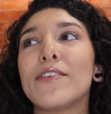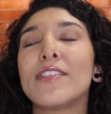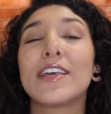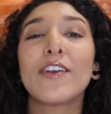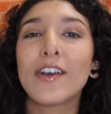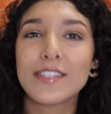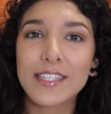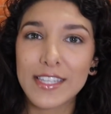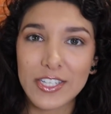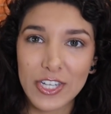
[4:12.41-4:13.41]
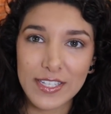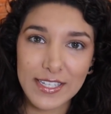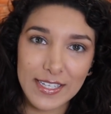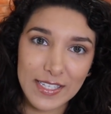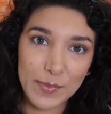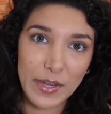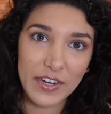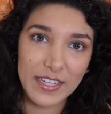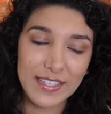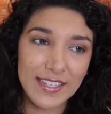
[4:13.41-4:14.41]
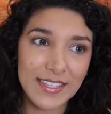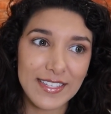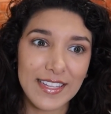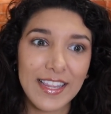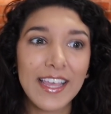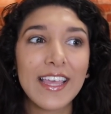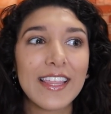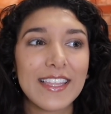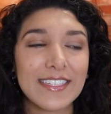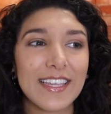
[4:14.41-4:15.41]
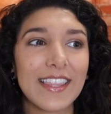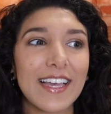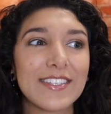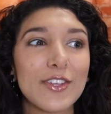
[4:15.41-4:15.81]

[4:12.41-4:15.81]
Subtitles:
or like constantly chasing experiences and things like that.